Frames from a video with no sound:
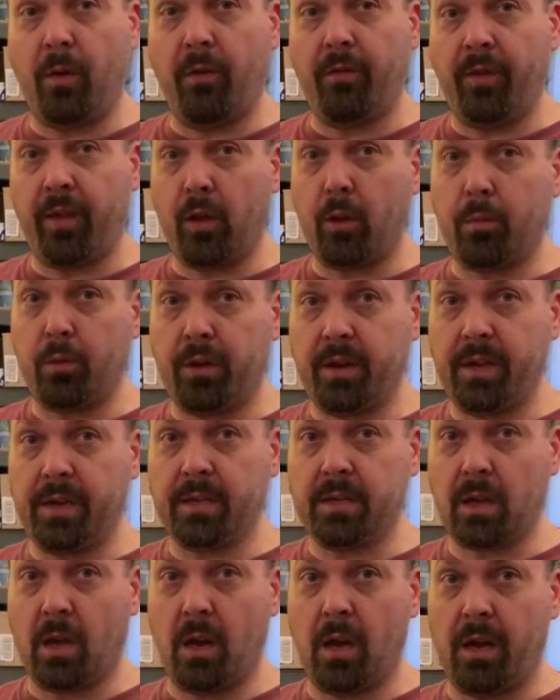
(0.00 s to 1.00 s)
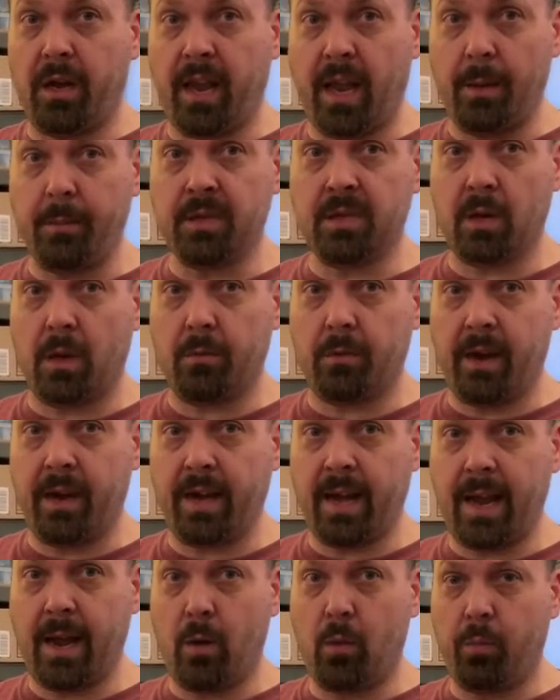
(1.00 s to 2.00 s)
available it is on Amazon right
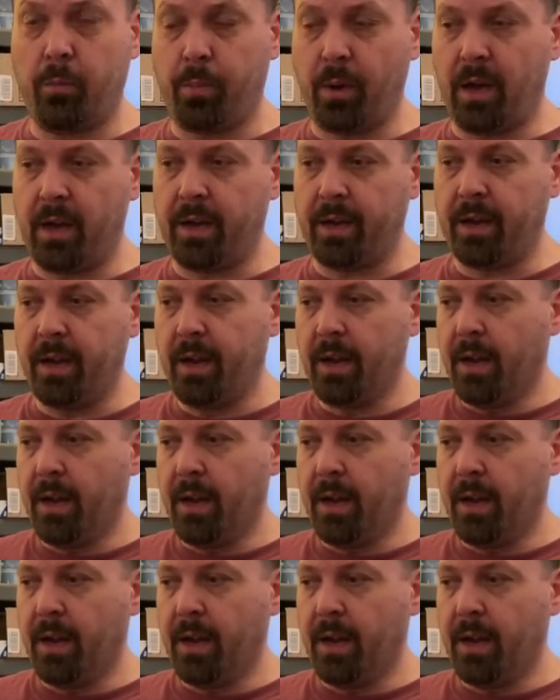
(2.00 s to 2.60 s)
now, but